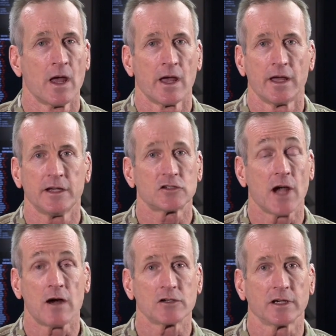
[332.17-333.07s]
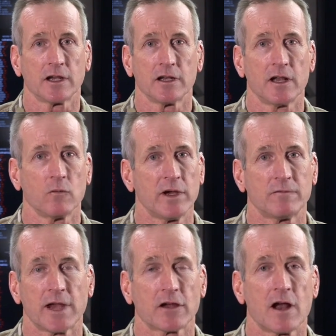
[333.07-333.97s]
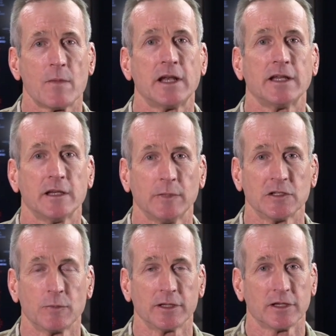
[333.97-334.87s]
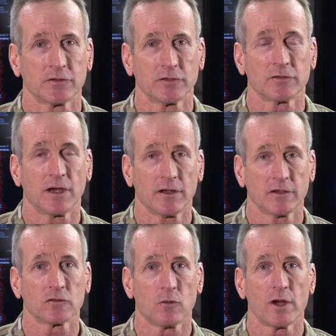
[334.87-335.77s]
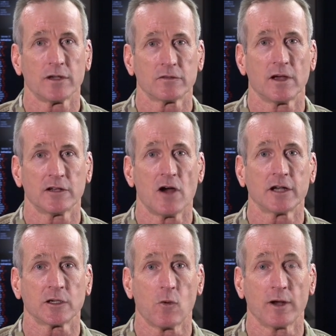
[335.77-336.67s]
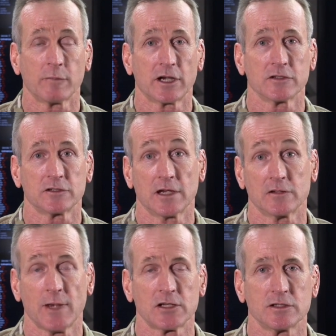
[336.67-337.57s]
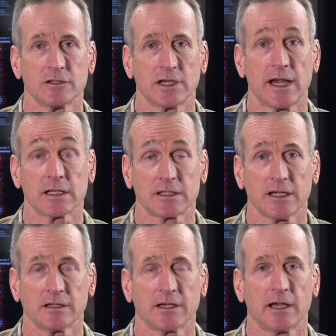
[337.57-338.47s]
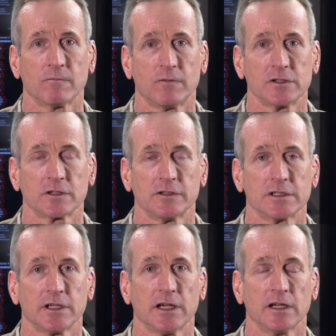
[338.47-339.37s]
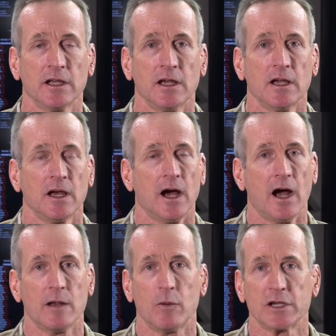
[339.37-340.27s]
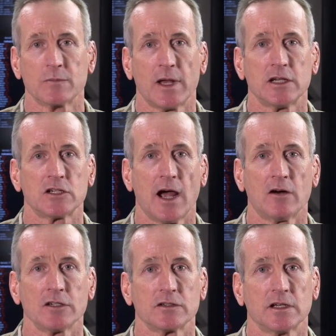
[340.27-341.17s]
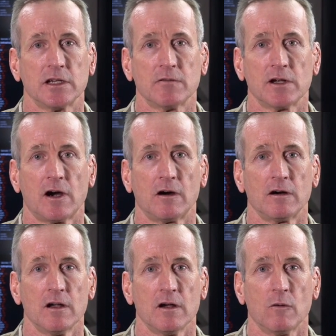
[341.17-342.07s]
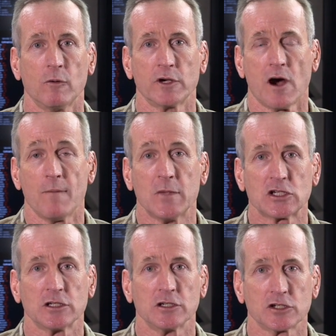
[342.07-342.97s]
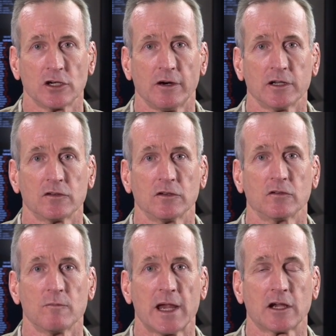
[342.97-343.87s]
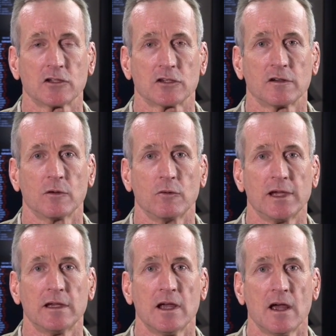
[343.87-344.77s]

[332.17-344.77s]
It is challenging, and, and we've taken on many enemies, but this is uh, this one is a daunting one because, as you mentioned, you can't see it. You can't physically see it. Uh, it brings many challenges, and even our what we call mission assurance is making sure that we